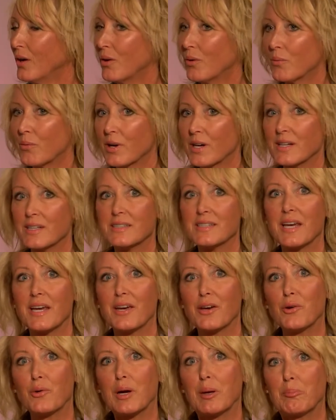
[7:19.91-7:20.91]
We're going to take
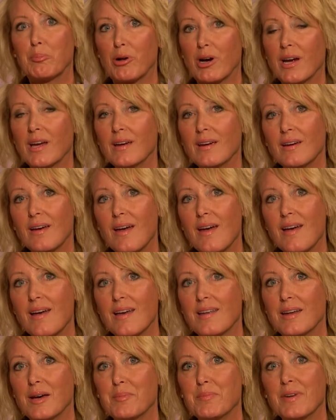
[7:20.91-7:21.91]
a quick break,
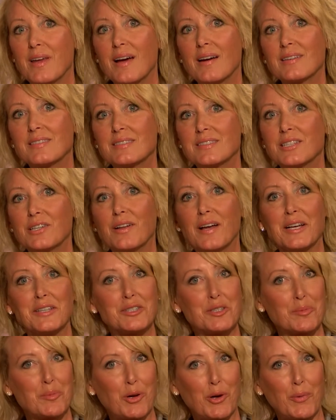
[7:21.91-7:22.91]
and up next, he'll
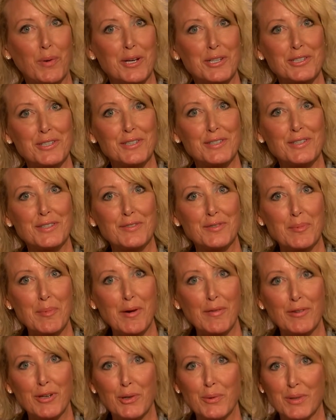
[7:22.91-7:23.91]
answer more questions from our
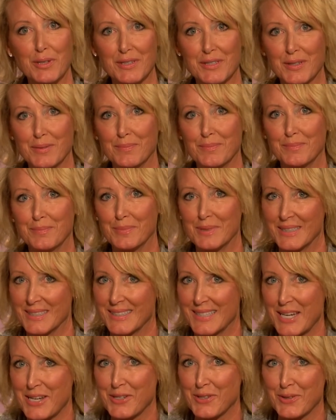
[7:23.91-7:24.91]
viewers. Please
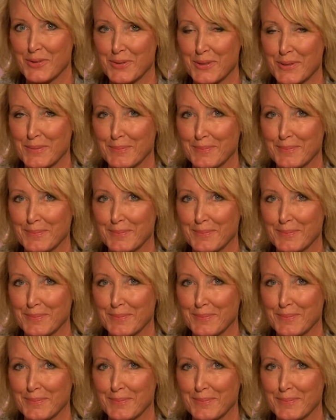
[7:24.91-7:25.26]
stay tuned.